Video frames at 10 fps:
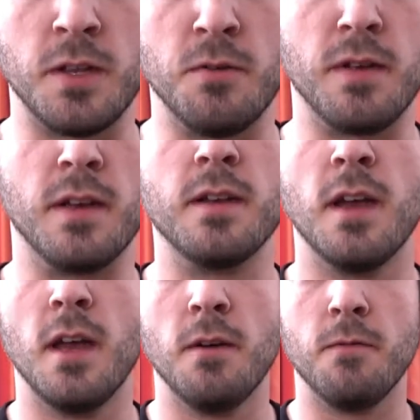can get
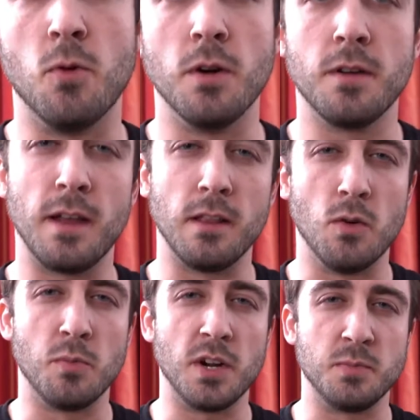for that lower
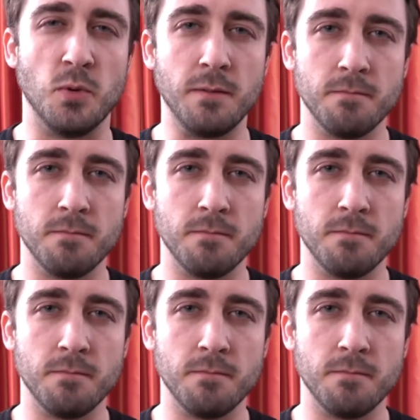price point.